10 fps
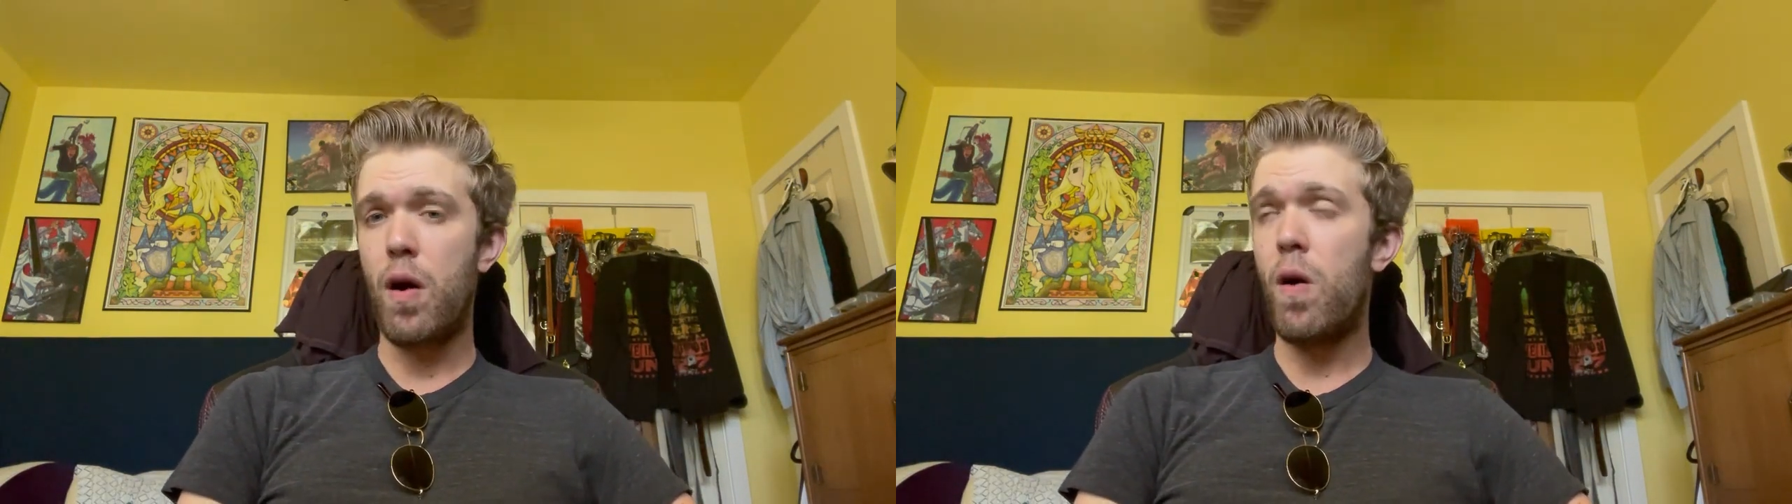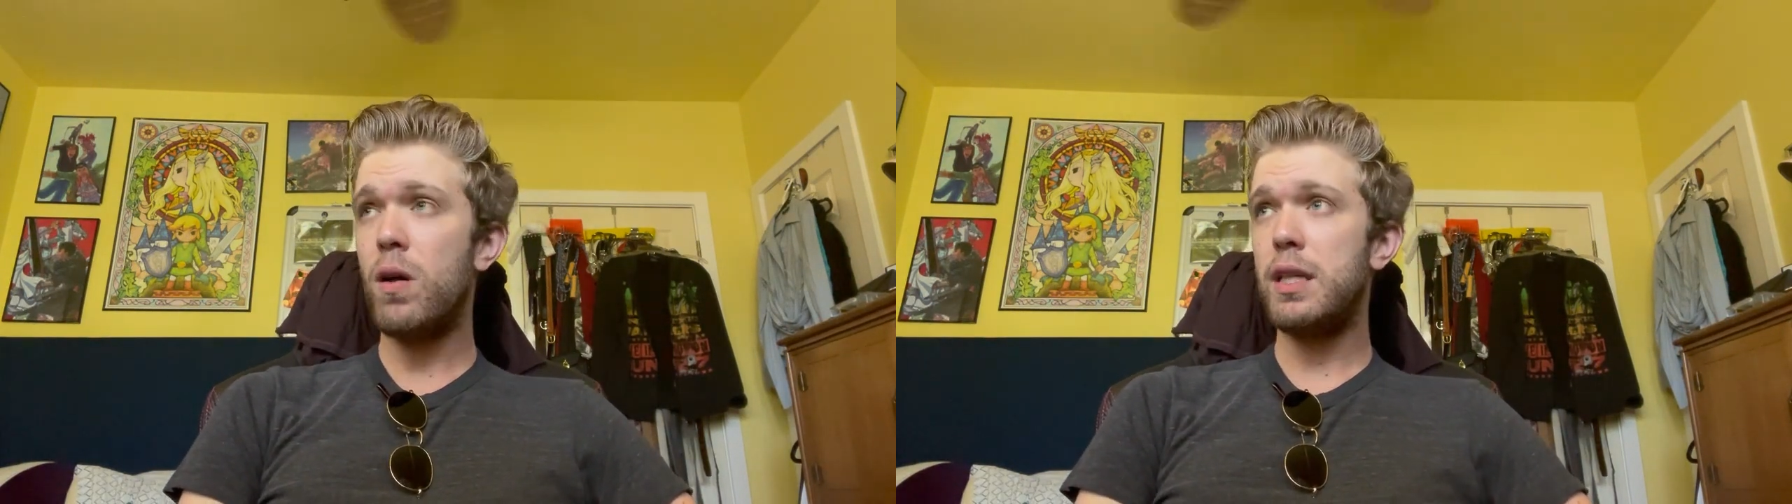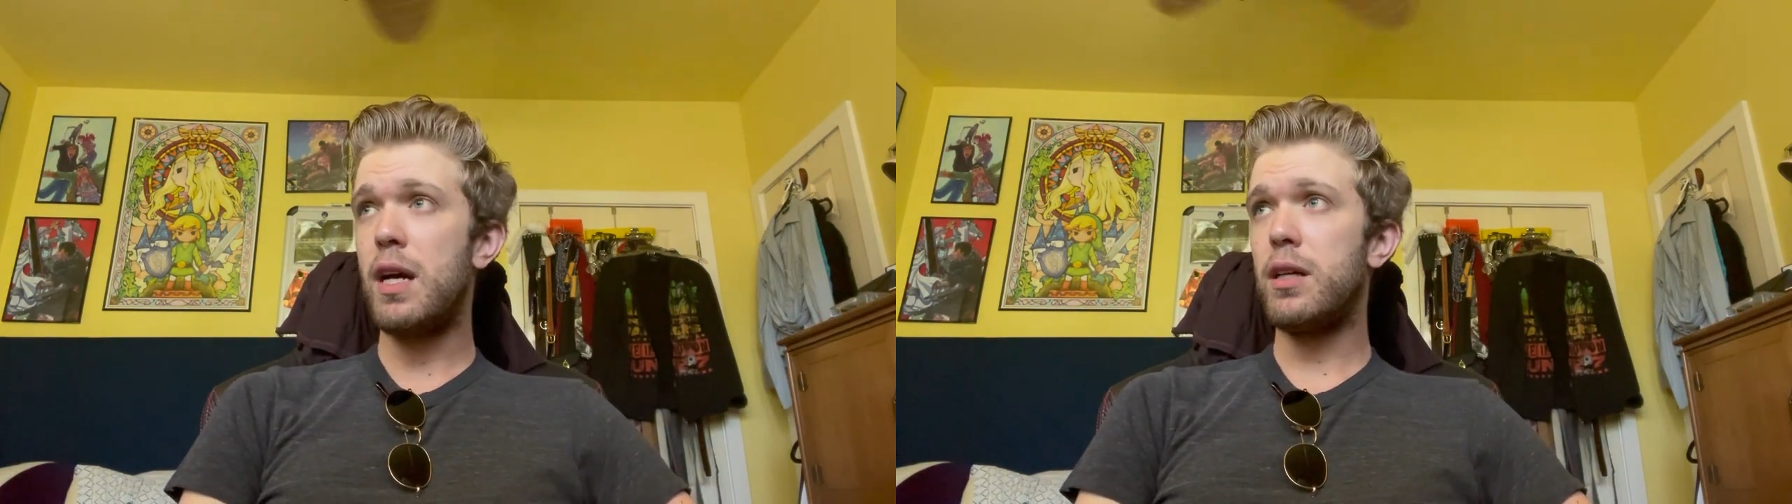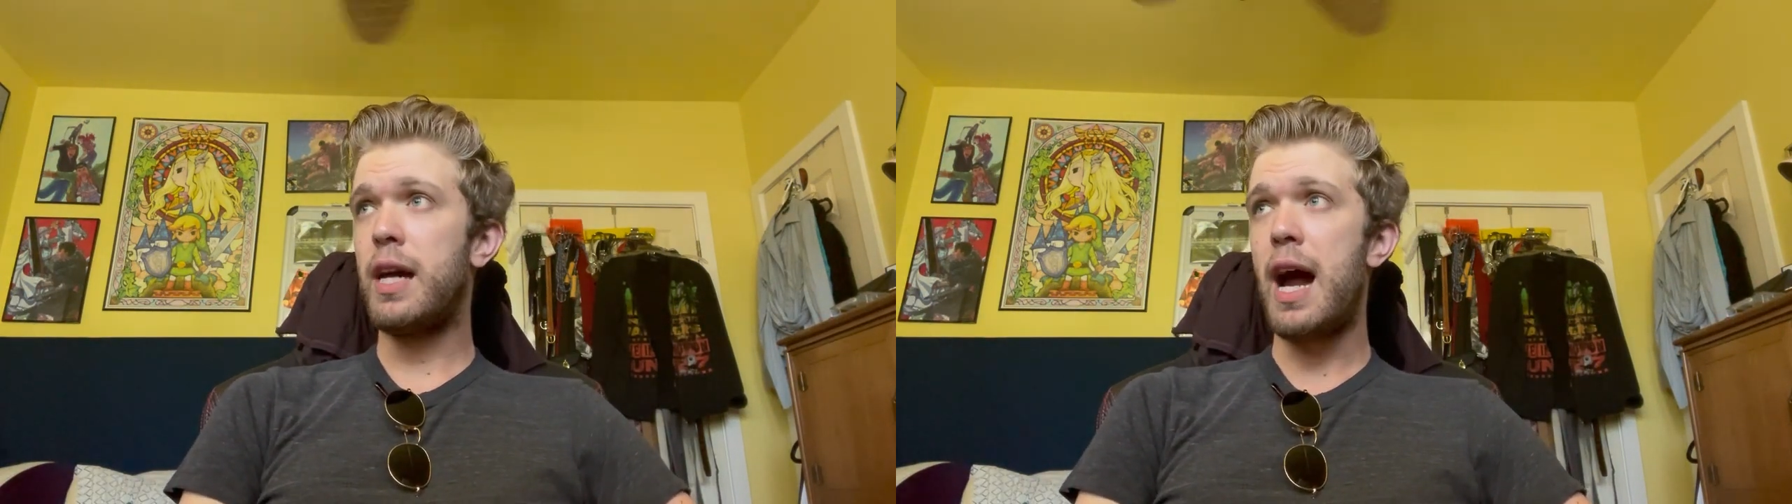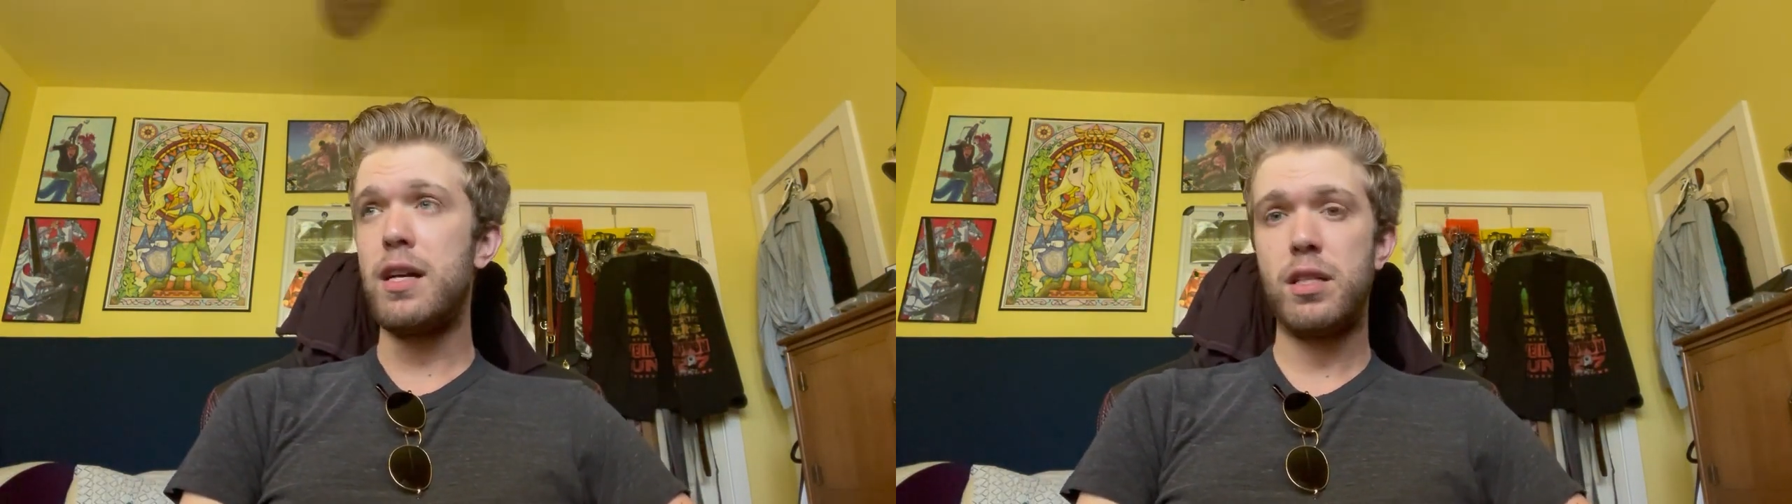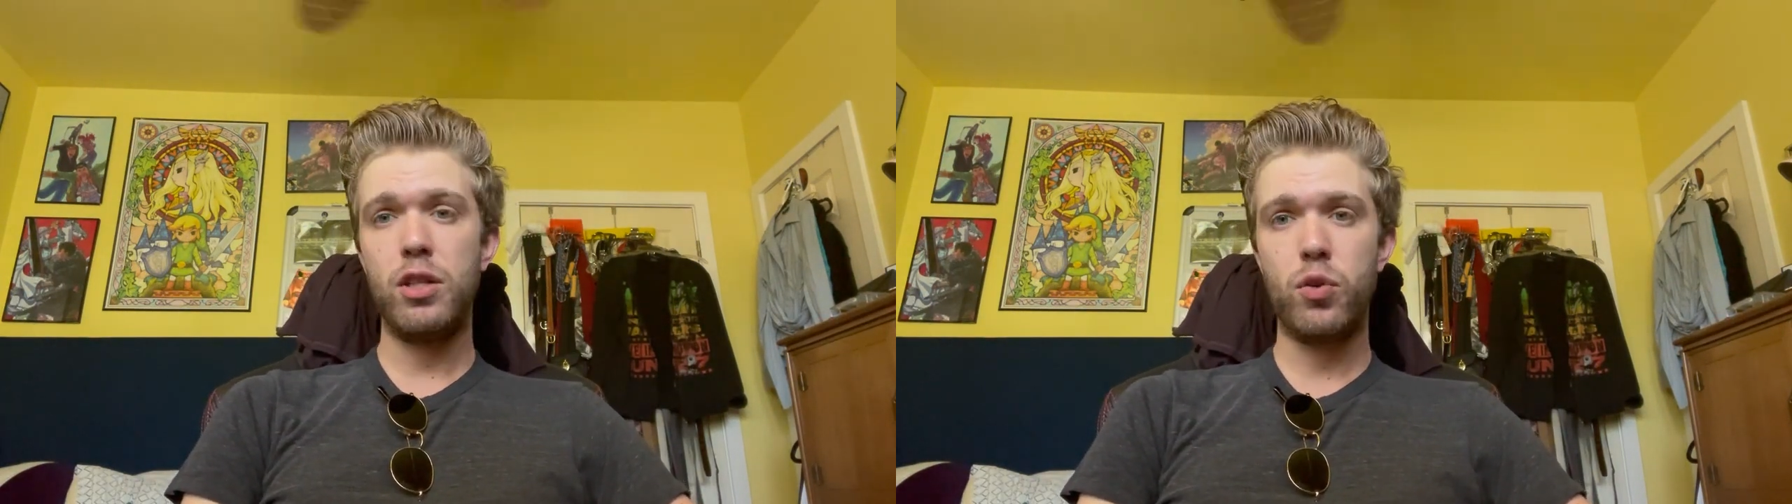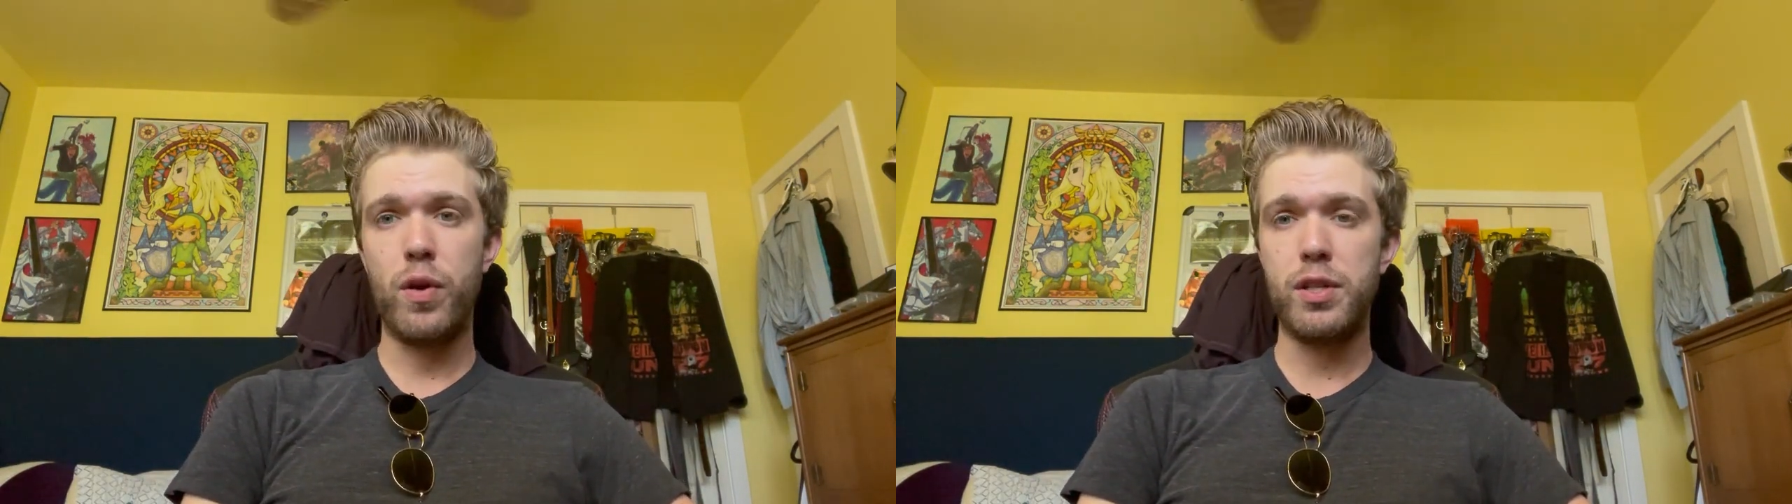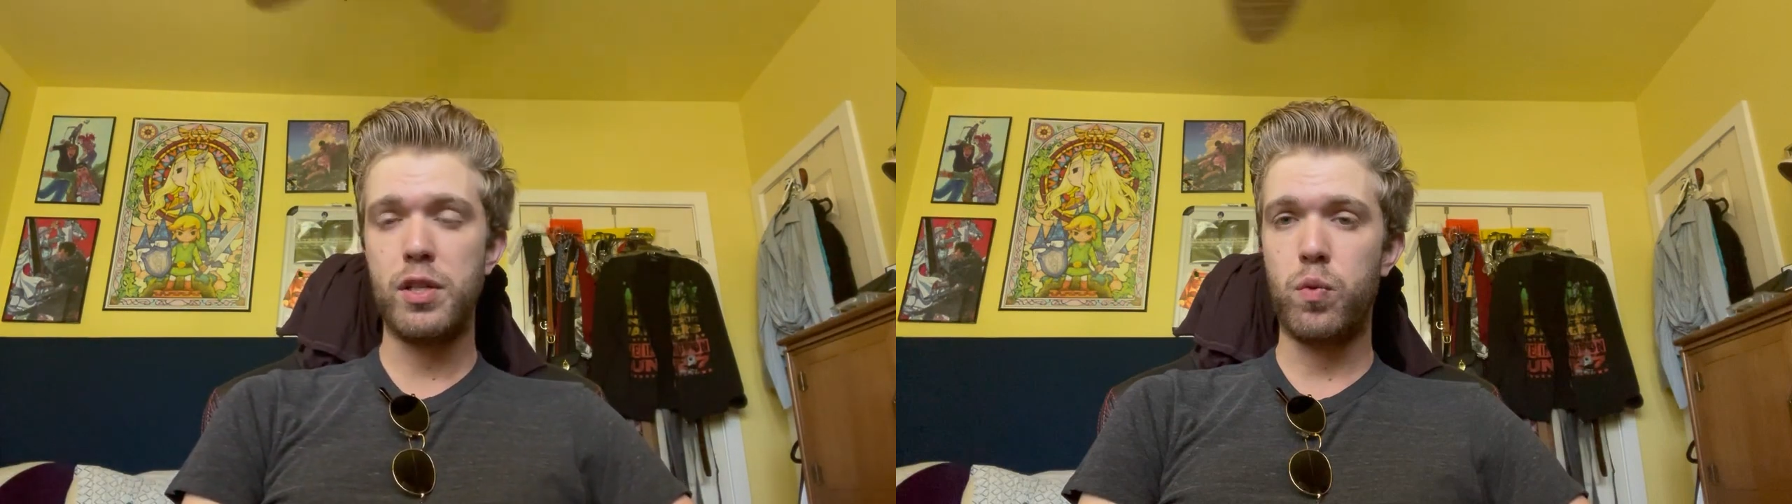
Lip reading: all the other casting choices